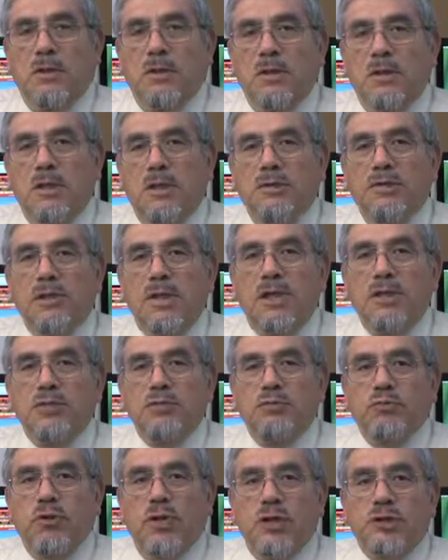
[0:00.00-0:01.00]
The
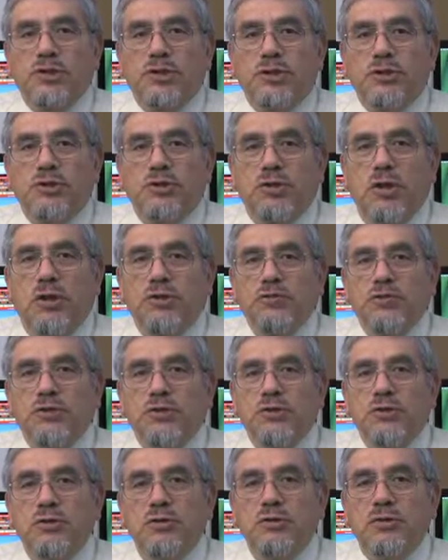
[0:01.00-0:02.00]
irrigation project should
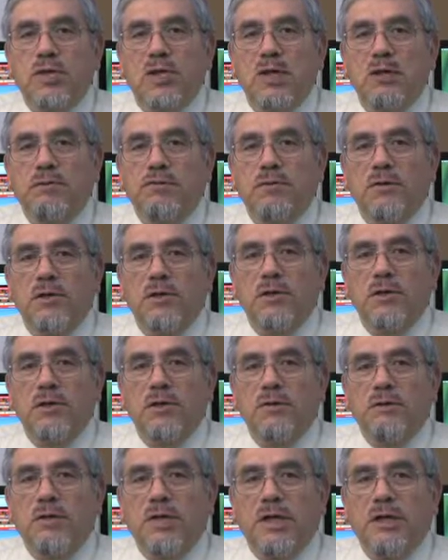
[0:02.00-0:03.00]
also choose carefully the
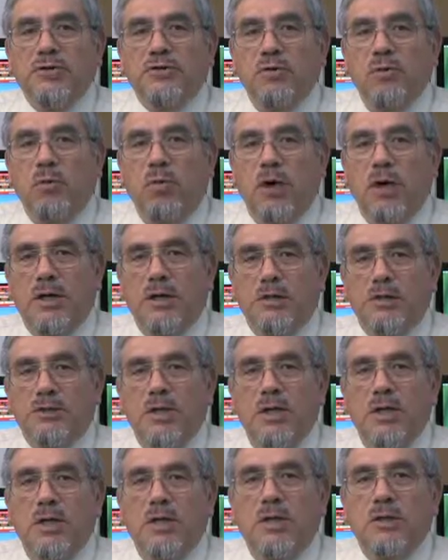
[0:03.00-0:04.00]
irrigation
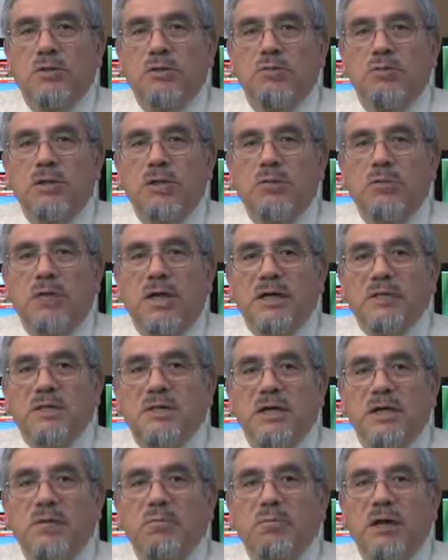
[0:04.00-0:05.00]
waters to minimize
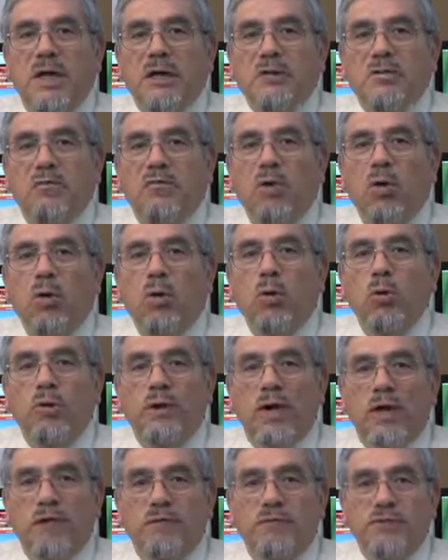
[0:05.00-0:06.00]
the impact of
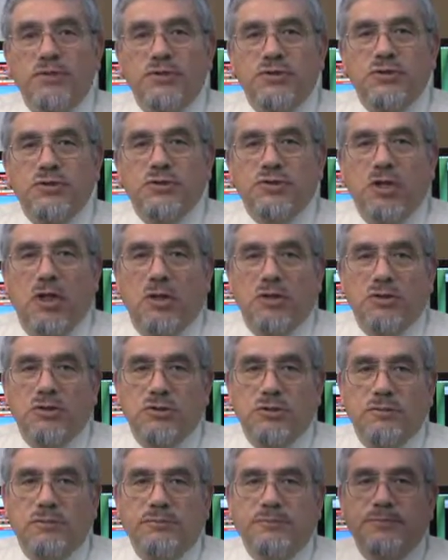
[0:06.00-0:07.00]
old artificial salts.